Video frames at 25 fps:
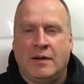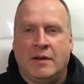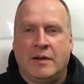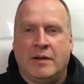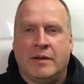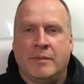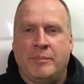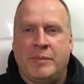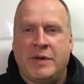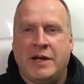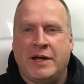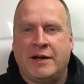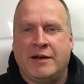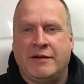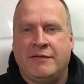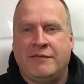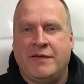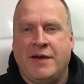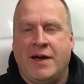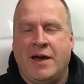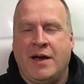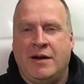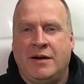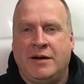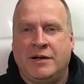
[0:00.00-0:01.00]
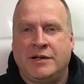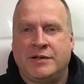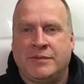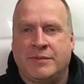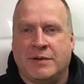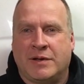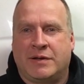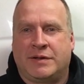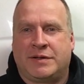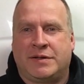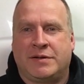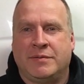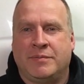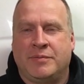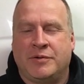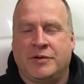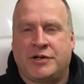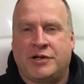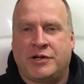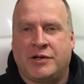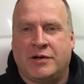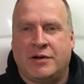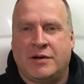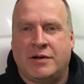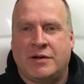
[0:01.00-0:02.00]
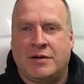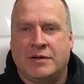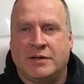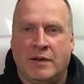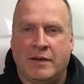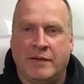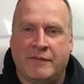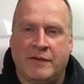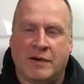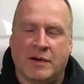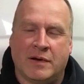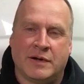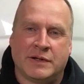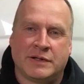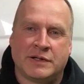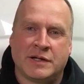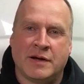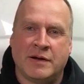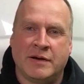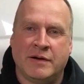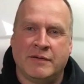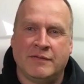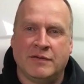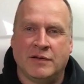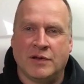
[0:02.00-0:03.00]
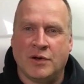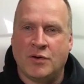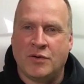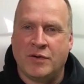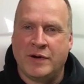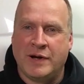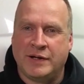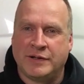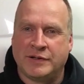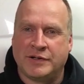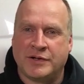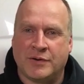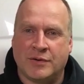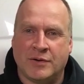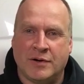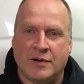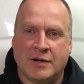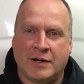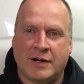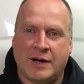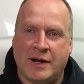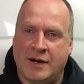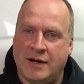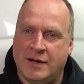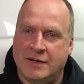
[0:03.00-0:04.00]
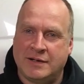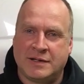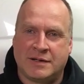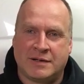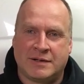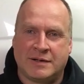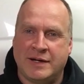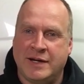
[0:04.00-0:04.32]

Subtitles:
the big advantage with a supercharger is they've got a ton of low end torque, and it's